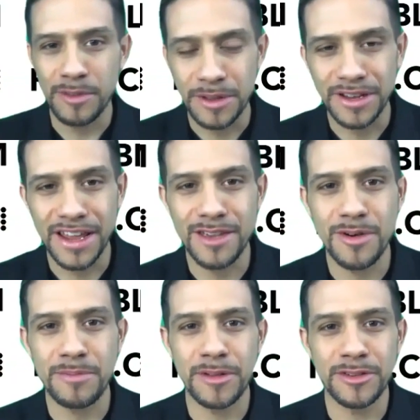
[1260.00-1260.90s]
million
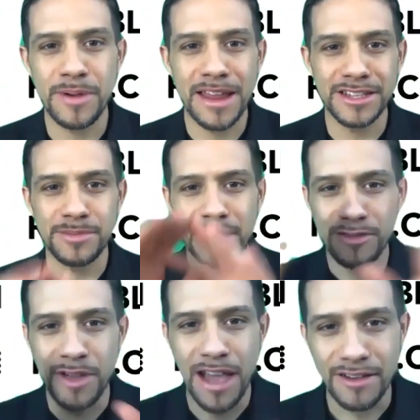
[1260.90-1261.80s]
AUM under management
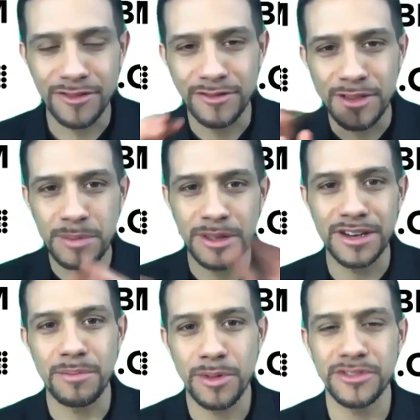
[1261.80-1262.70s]
if you have 50 million
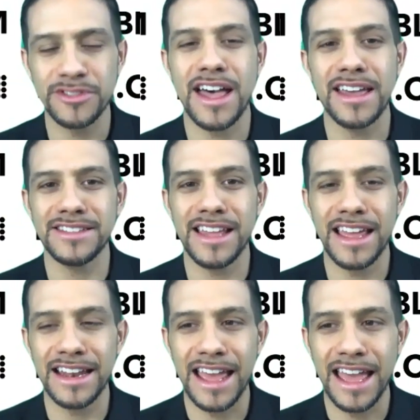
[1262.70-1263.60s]
on both sides,
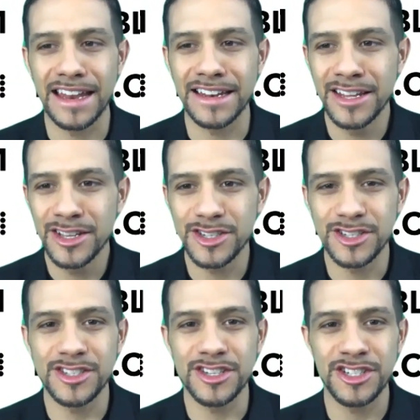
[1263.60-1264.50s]
and
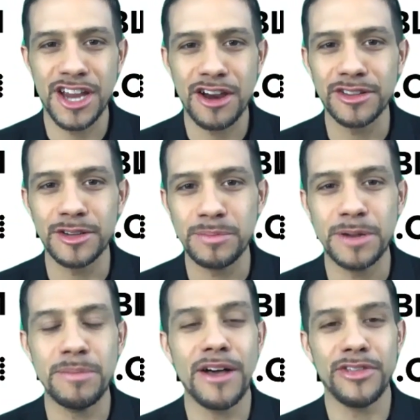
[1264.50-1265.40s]
just to share a little bit
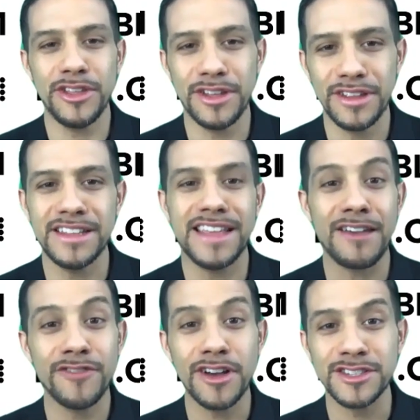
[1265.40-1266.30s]
about it's like
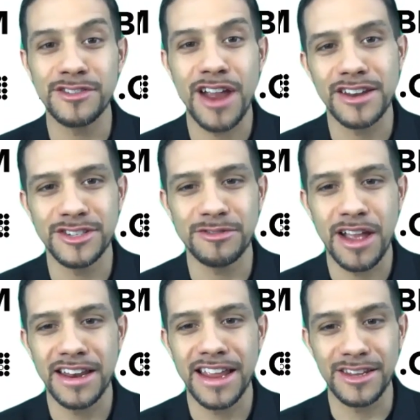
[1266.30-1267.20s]
fund strategy,
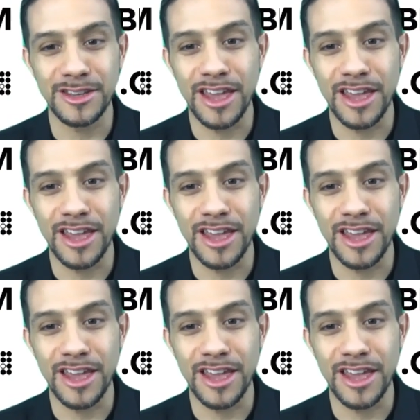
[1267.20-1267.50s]
right? And